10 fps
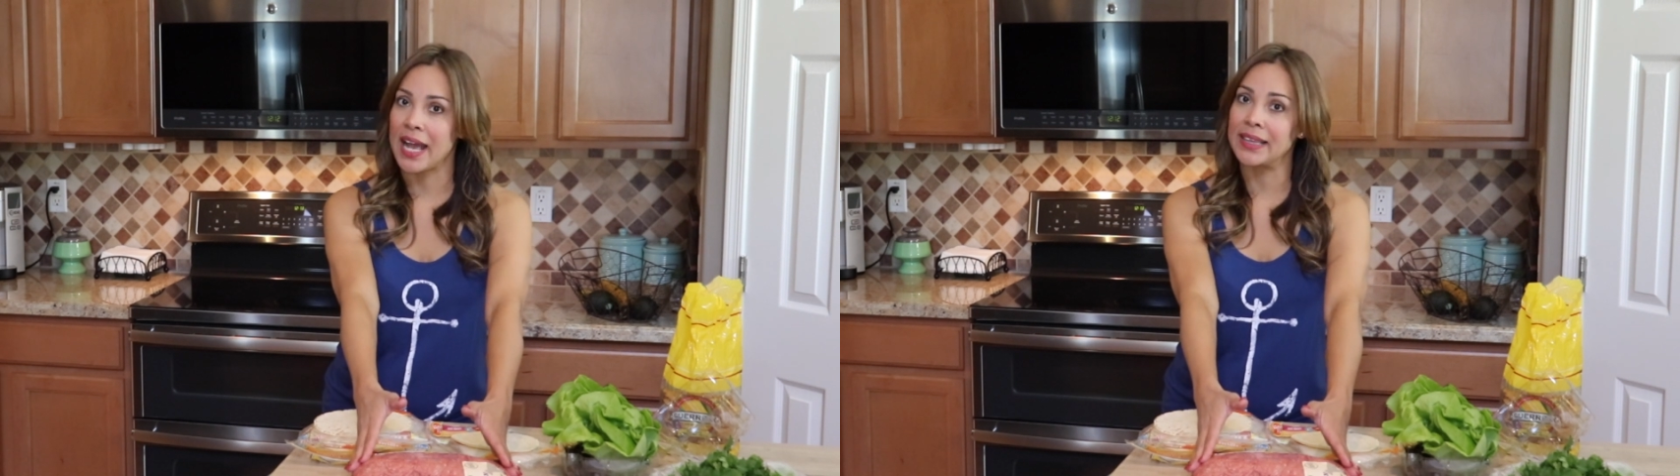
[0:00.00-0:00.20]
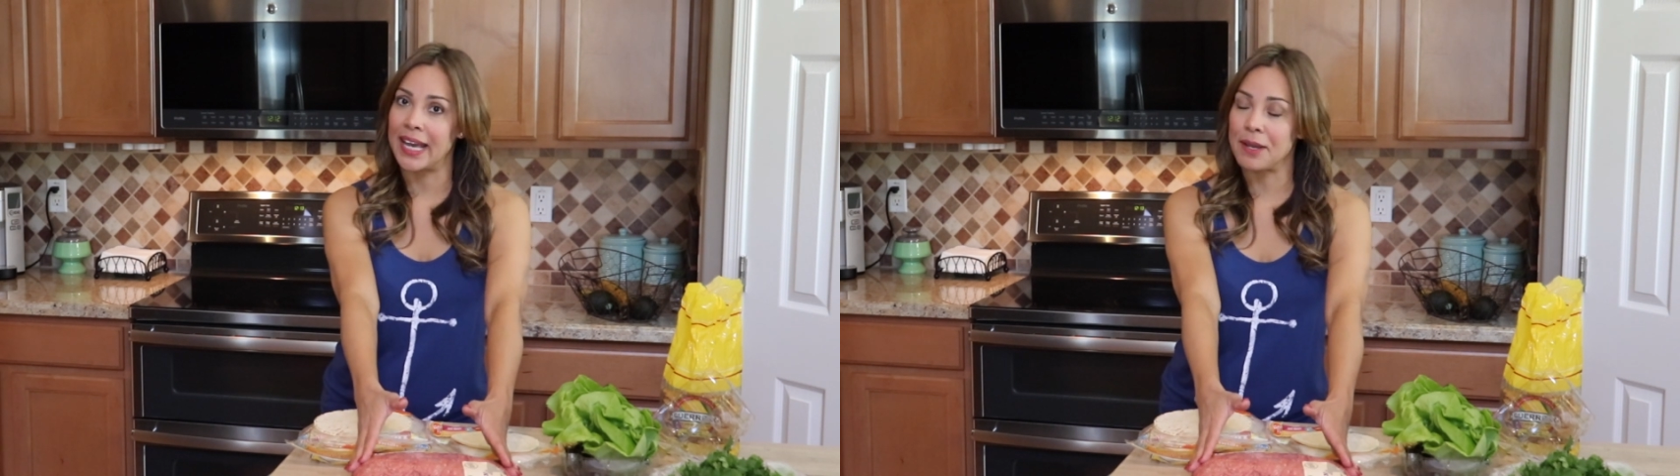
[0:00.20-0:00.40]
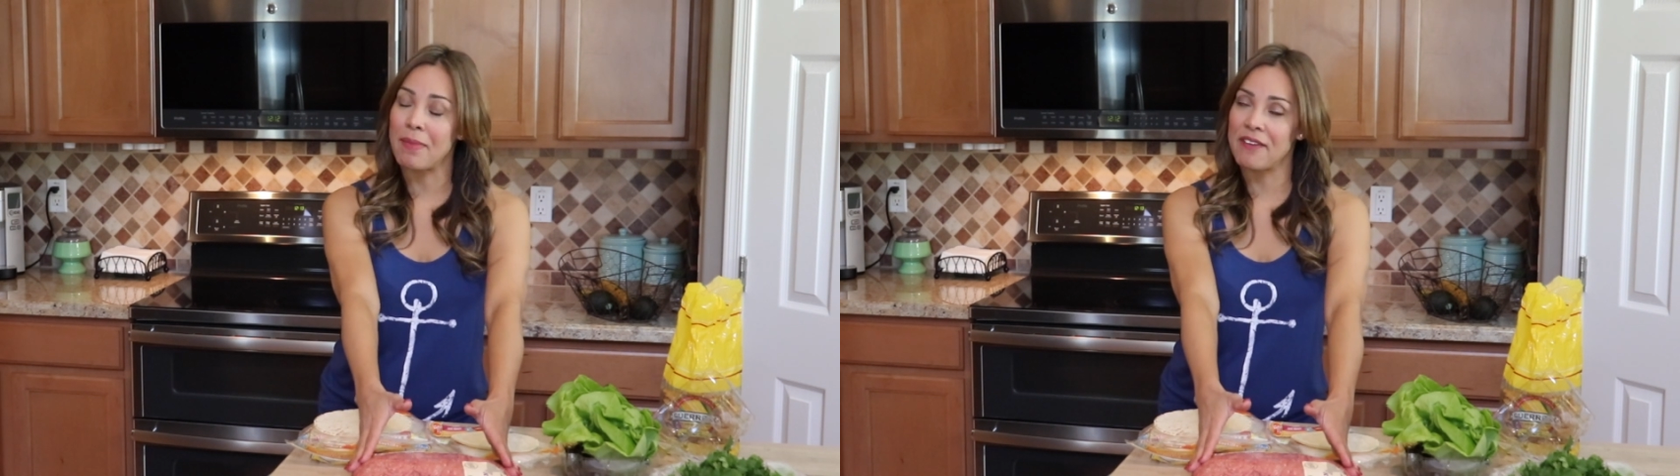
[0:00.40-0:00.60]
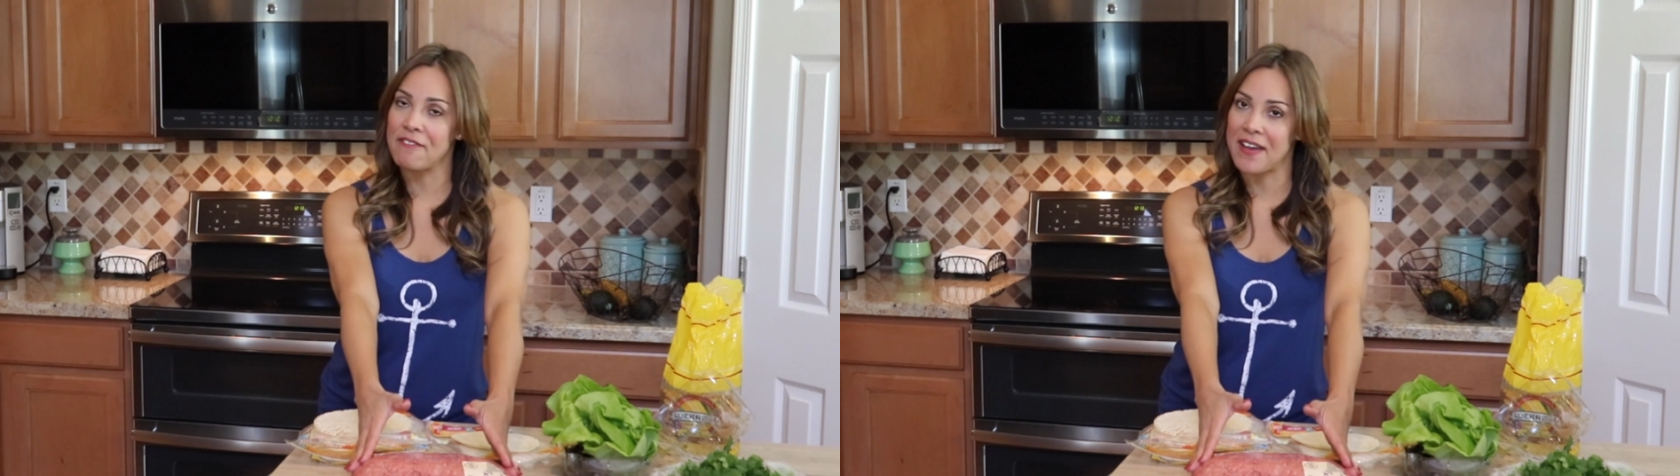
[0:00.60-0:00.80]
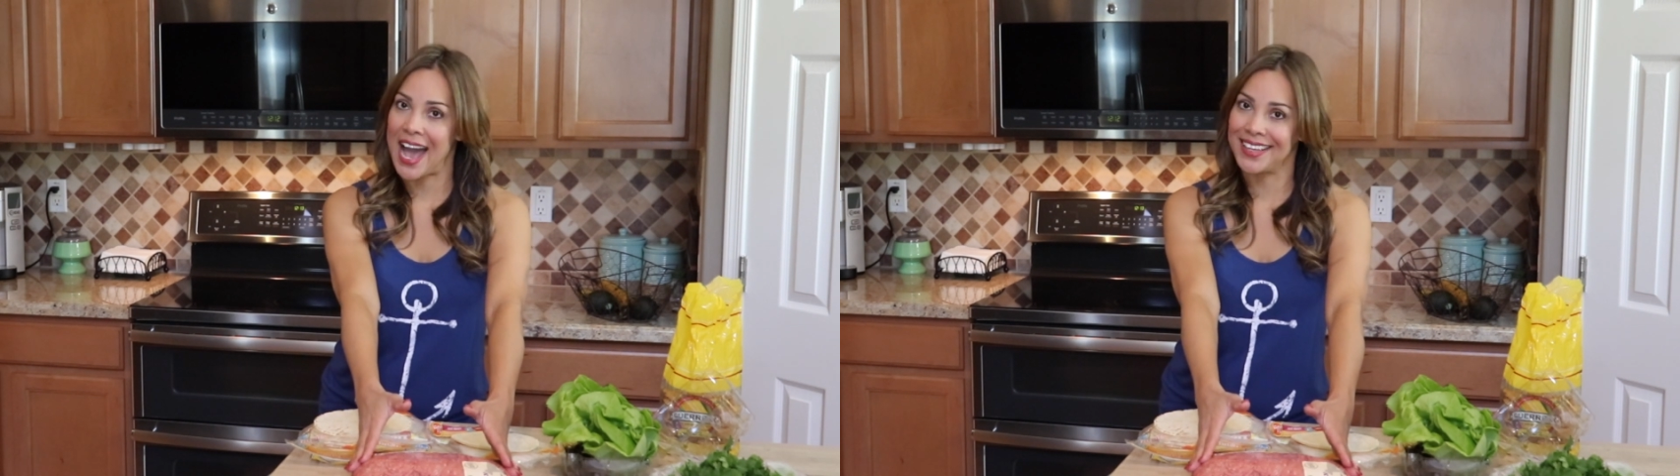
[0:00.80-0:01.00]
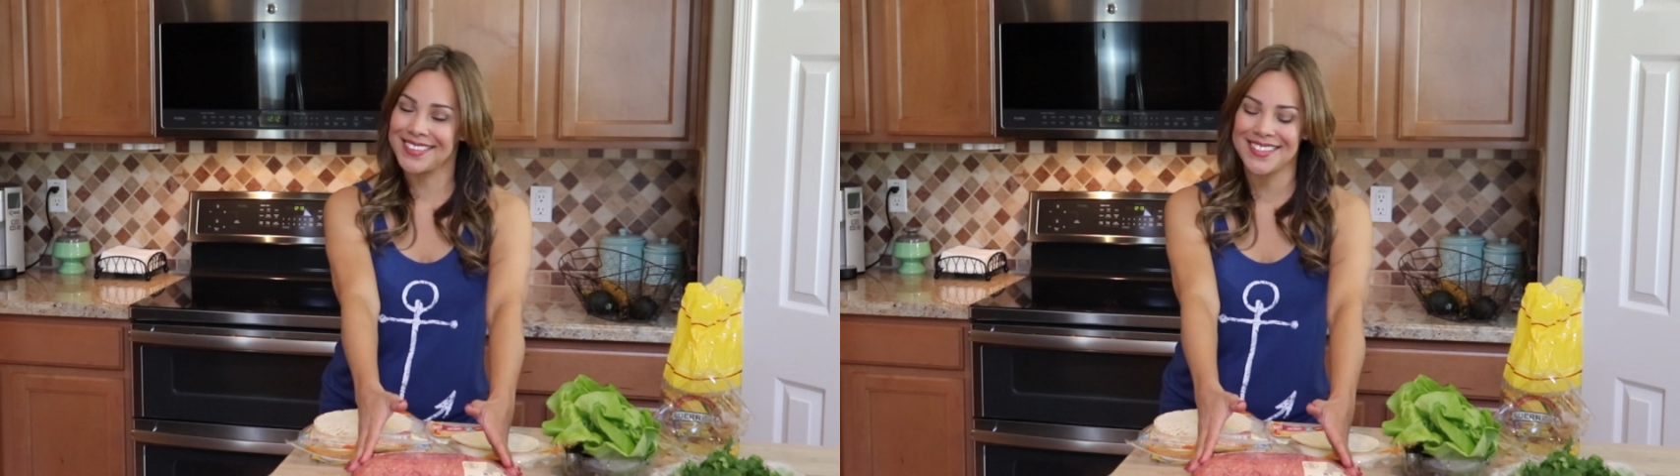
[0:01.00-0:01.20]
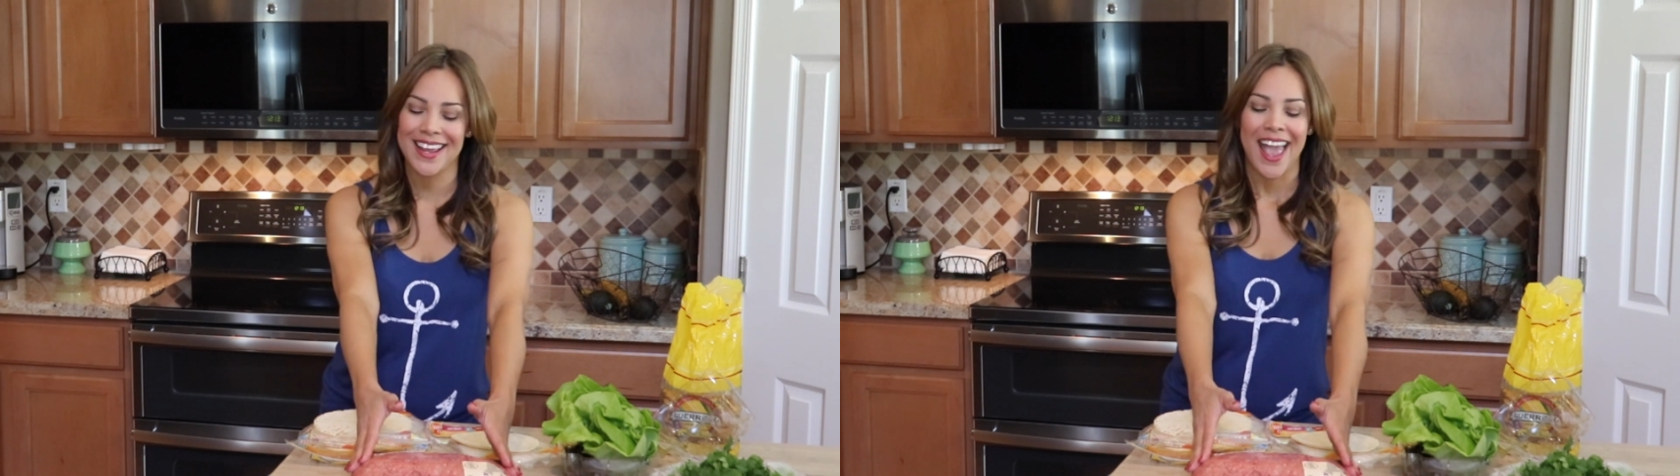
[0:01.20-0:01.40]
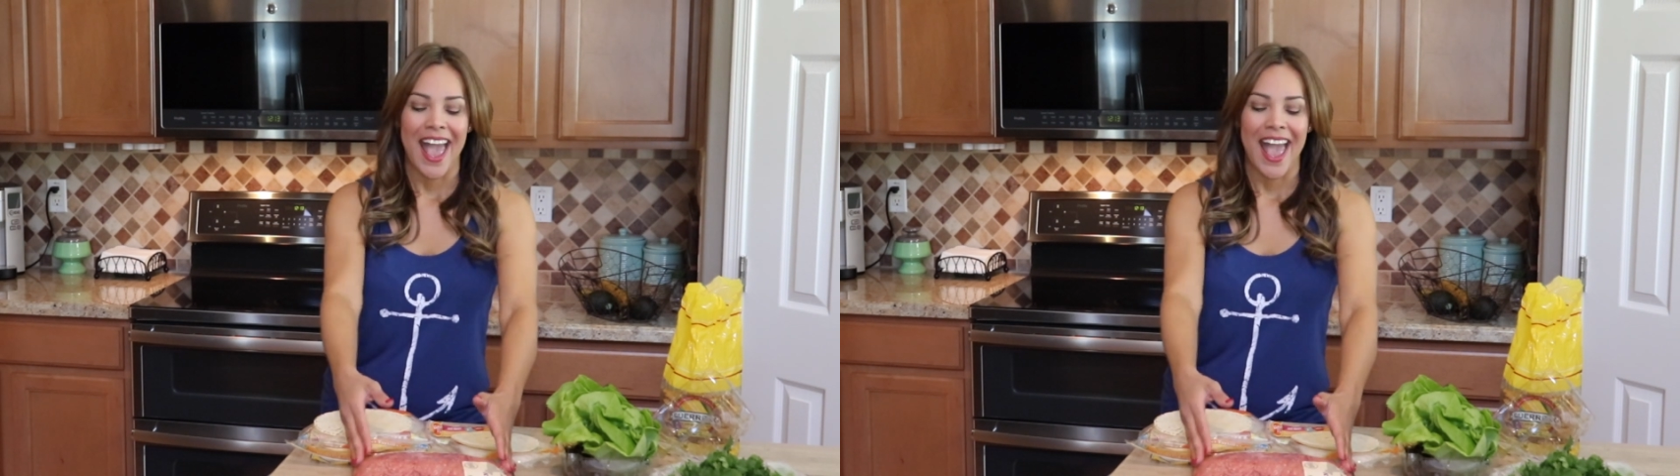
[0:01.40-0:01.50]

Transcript: I like my fat.